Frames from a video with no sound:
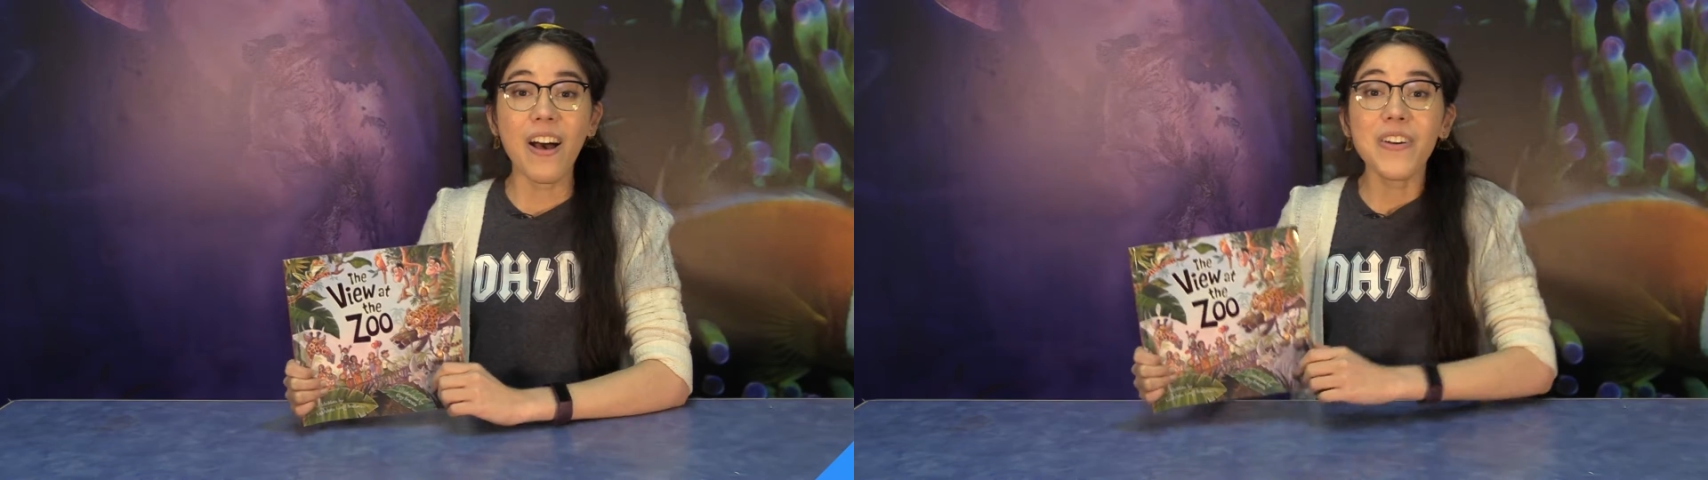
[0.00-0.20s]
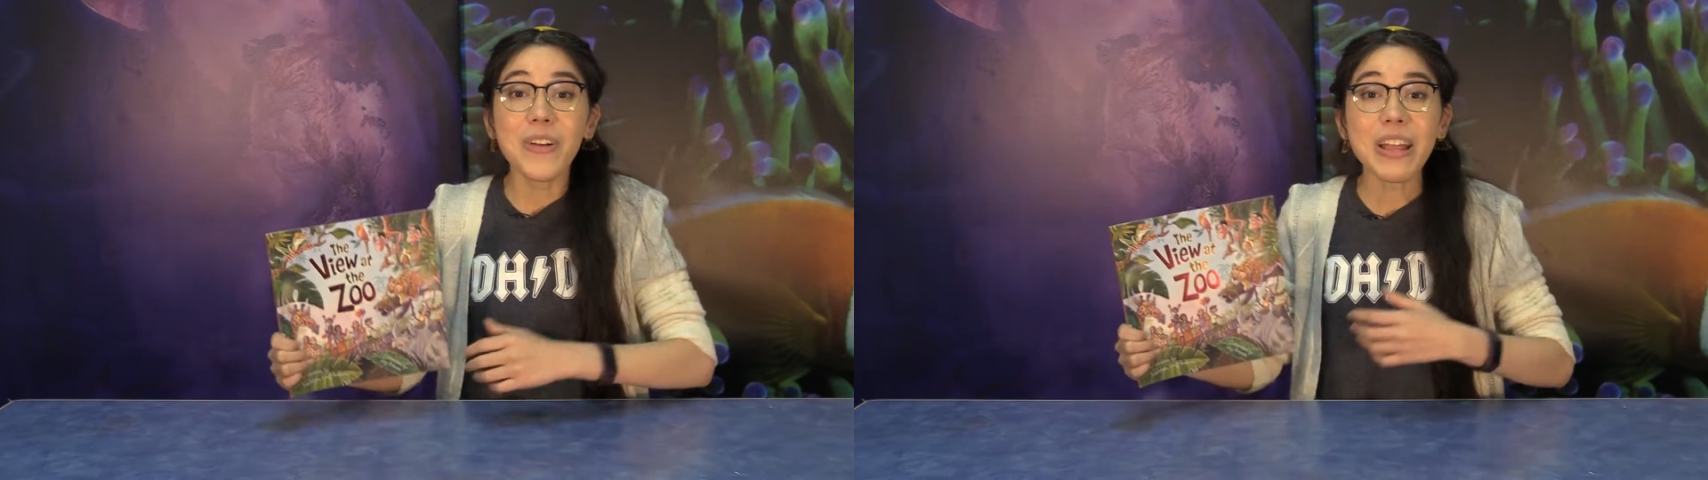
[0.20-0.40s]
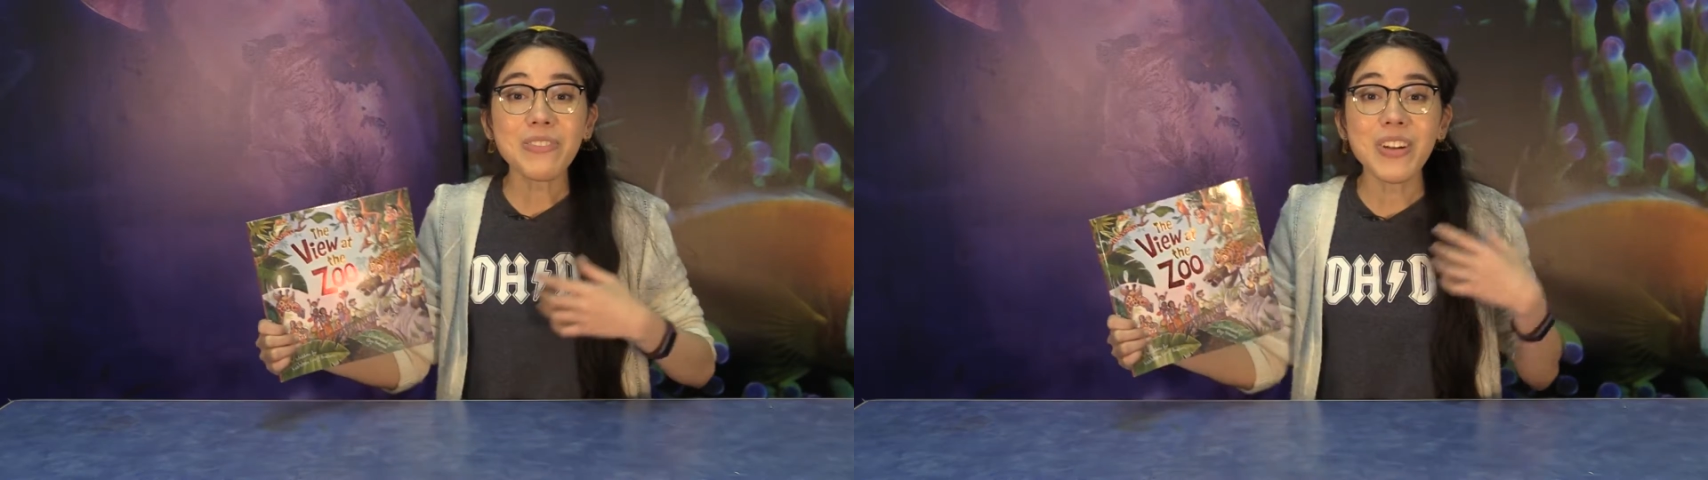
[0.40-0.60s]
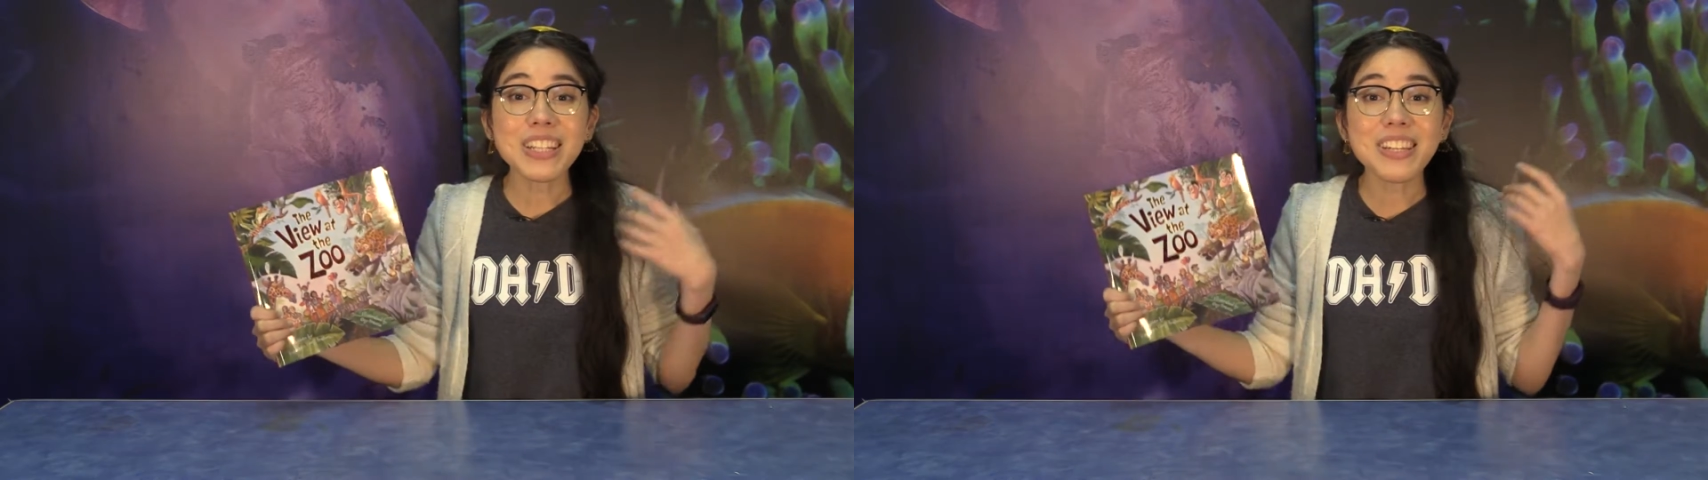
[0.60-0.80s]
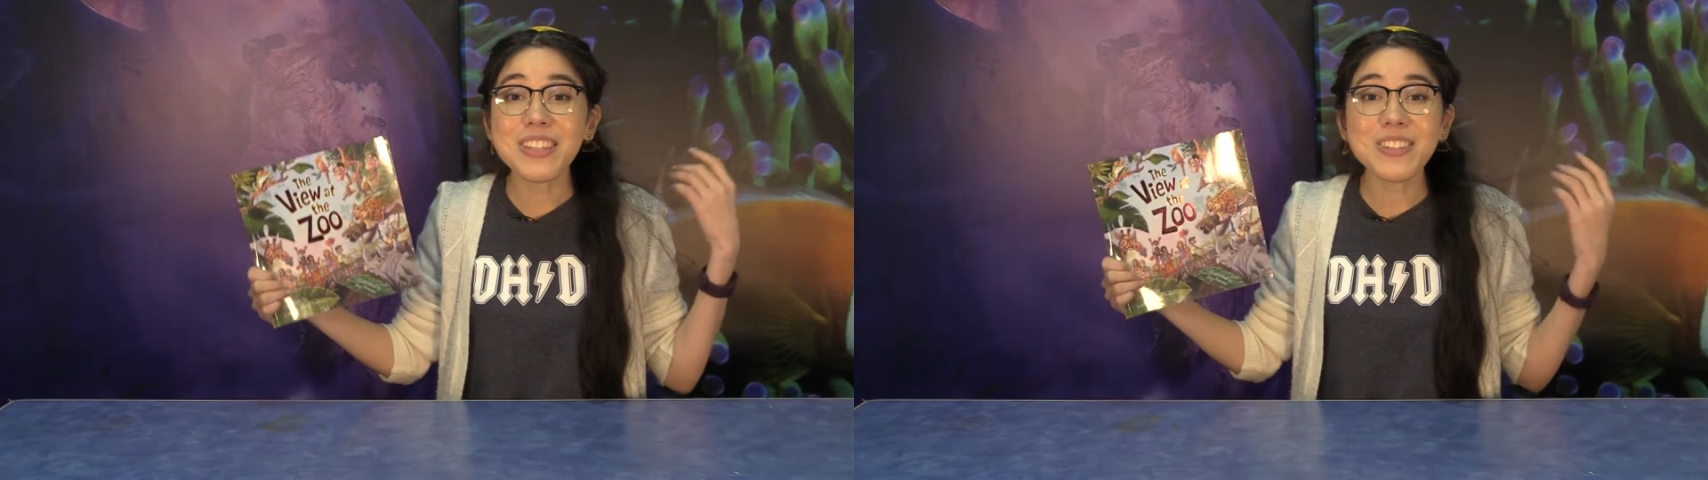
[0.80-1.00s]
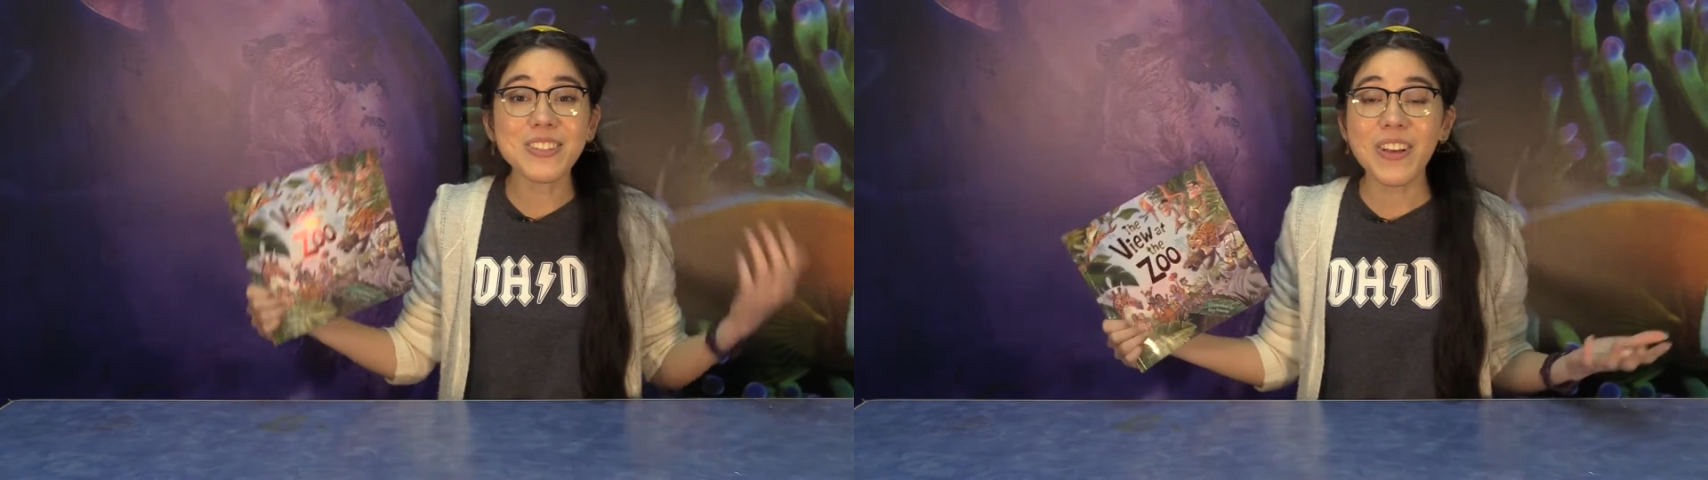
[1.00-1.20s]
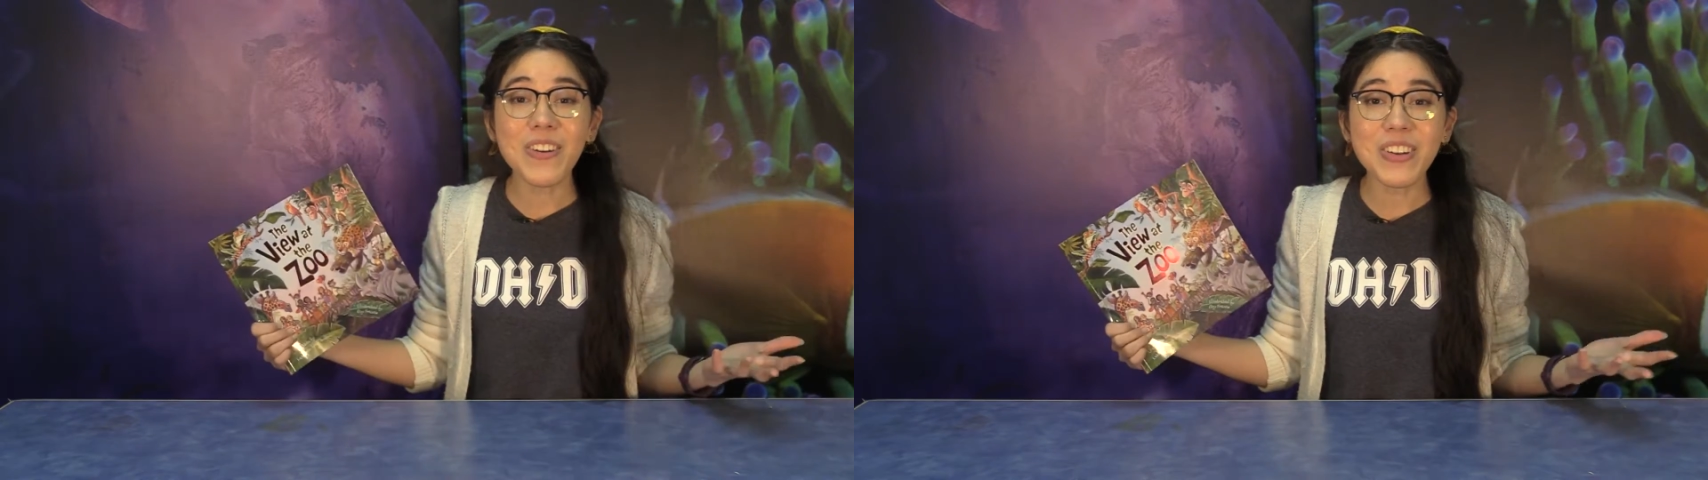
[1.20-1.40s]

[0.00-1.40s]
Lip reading: right, friends, it's so